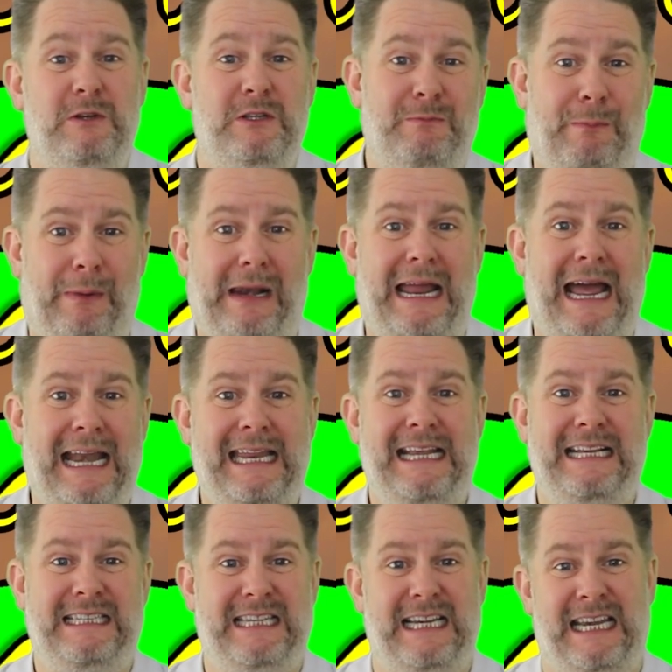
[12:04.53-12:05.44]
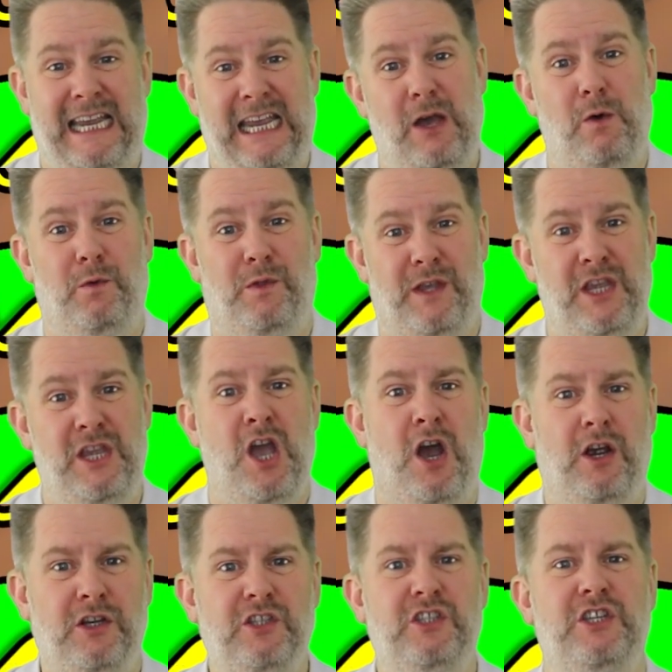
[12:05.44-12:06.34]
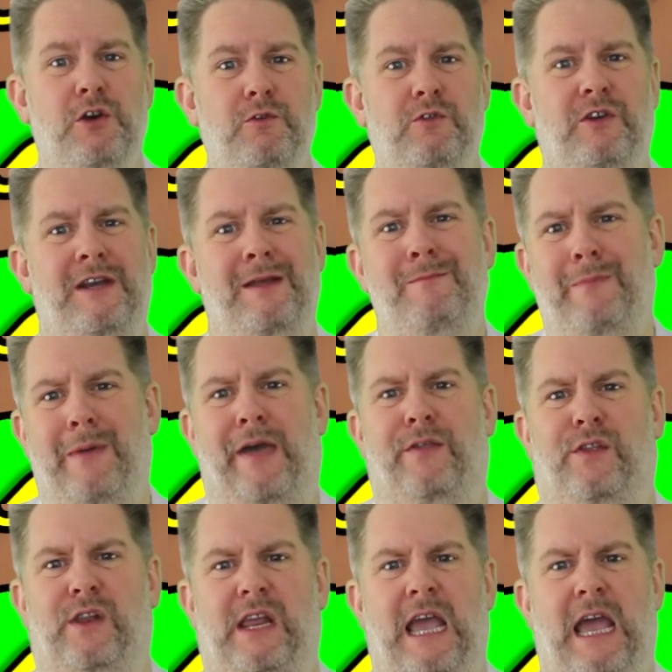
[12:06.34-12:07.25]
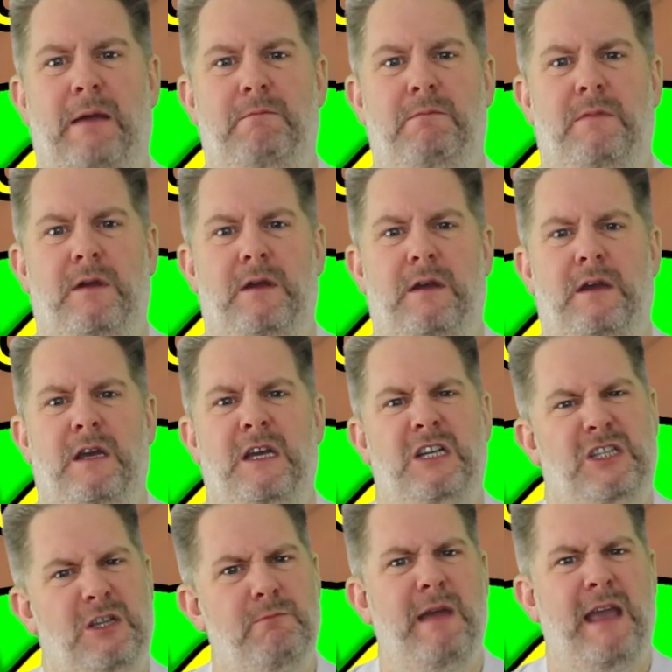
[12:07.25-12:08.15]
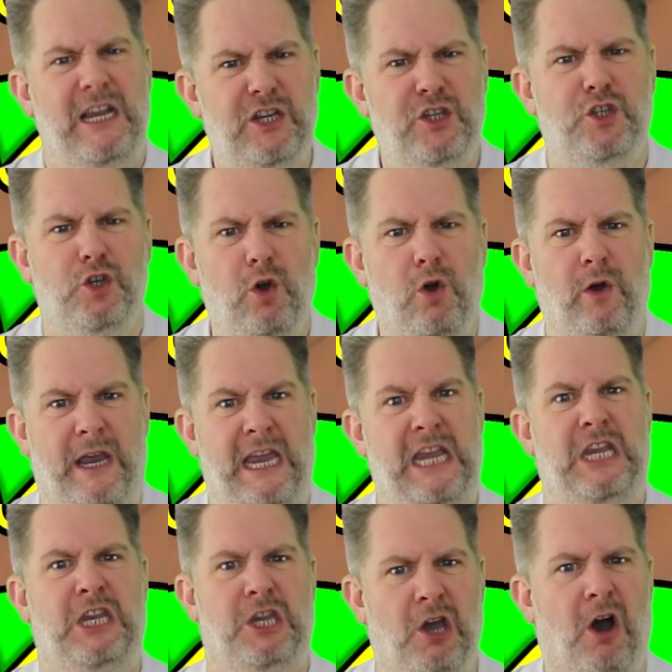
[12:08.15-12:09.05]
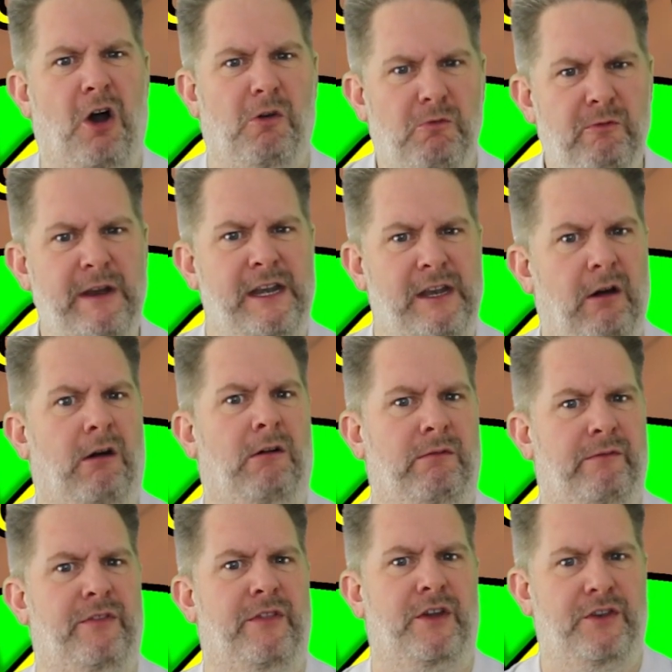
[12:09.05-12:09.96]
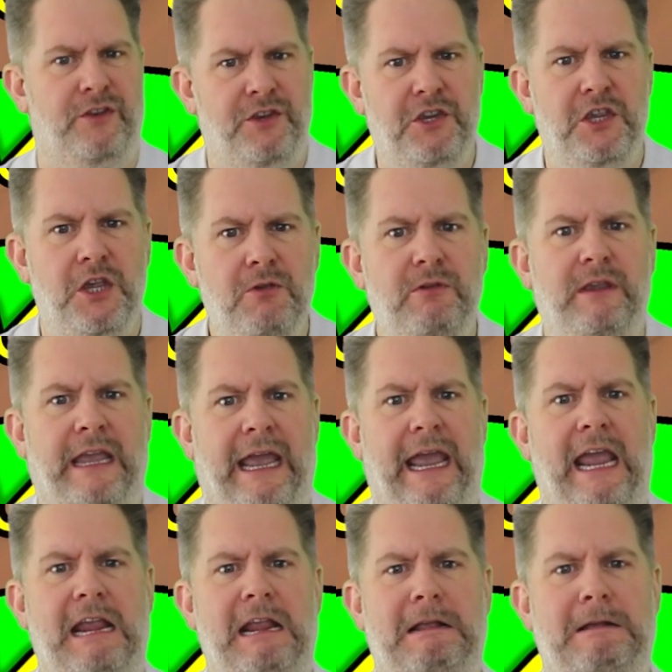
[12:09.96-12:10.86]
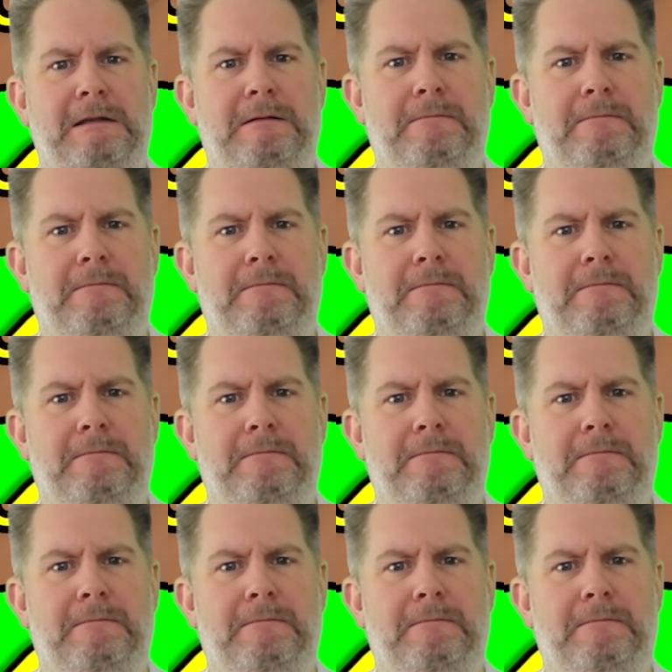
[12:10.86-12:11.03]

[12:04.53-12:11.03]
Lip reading: was planning to kill the young children in Bethlehem to make sure he got rid of the new king.